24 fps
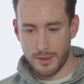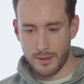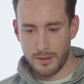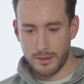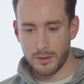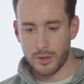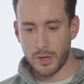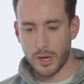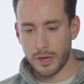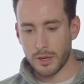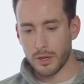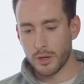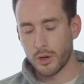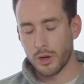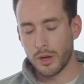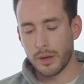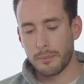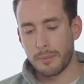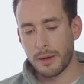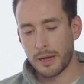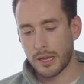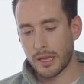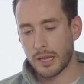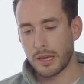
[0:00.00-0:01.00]
Okay, going
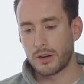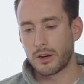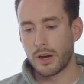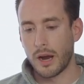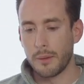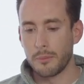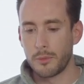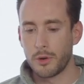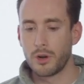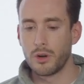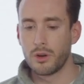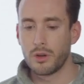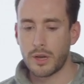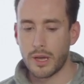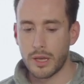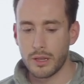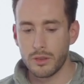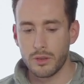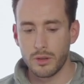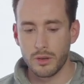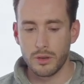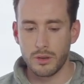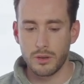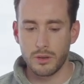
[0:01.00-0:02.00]
back here, I'm going to look at
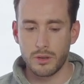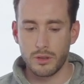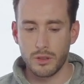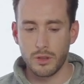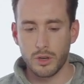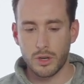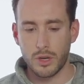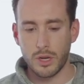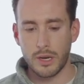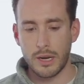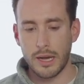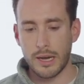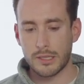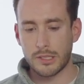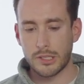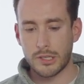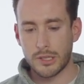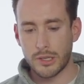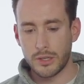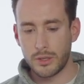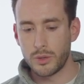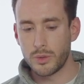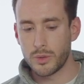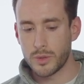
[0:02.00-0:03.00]
the connector,
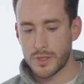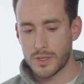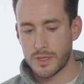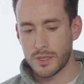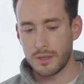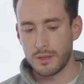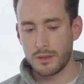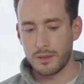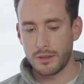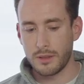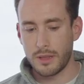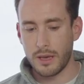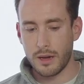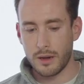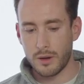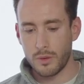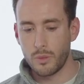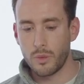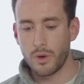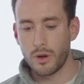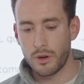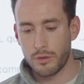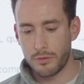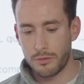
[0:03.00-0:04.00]
and you'll see that
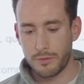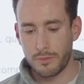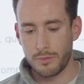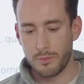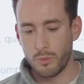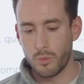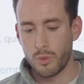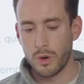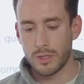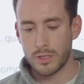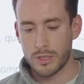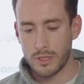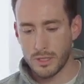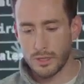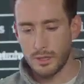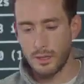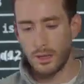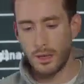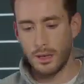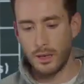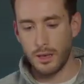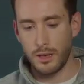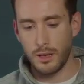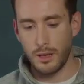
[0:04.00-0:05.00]
once
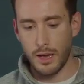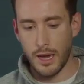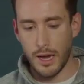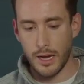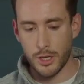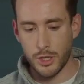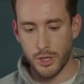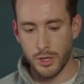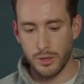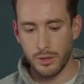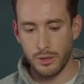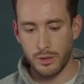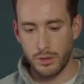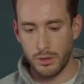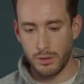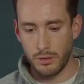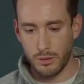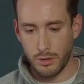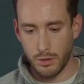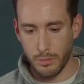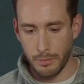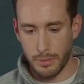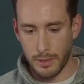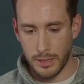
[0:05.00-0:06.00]
the action
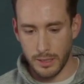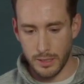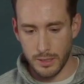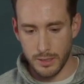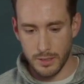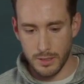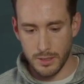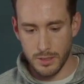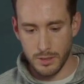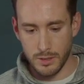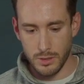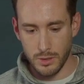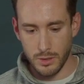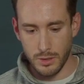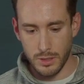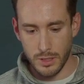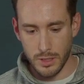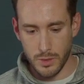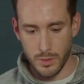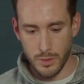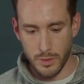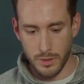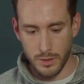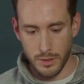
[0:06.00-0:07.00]
completes, so this
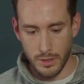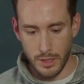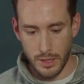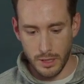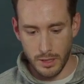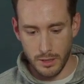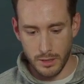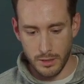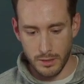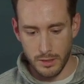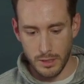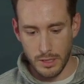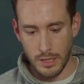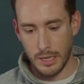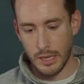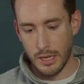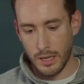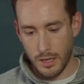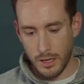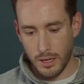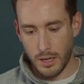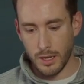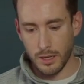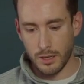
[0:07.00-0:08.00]
one here,
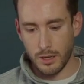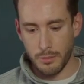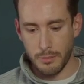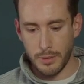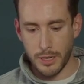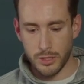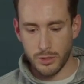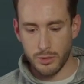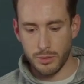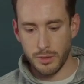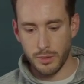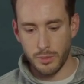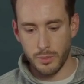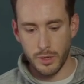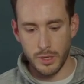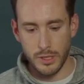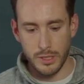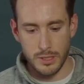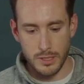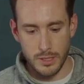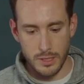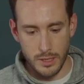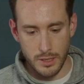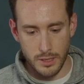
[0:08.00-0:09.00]
I'll come back to it when it's
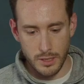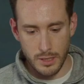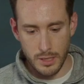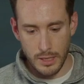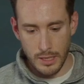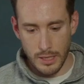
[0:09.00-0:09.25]
done.